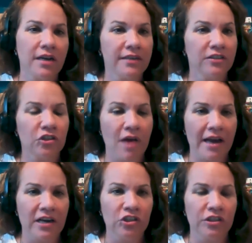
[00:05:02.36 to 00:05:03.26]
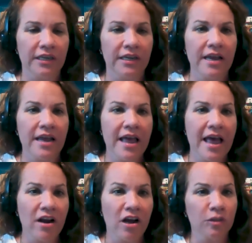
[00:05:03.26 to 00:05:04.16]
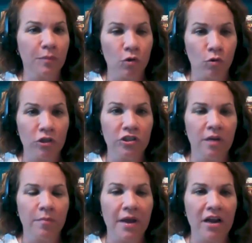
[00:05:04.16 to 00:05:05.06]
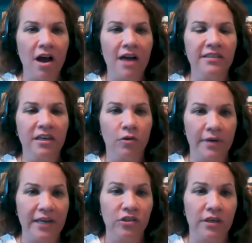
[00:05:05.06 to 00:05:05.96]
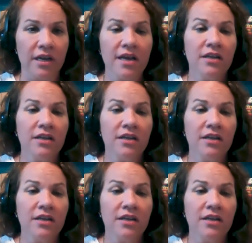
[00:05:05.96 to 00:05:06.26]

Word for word: and strategy and entrepreneurship and content creation.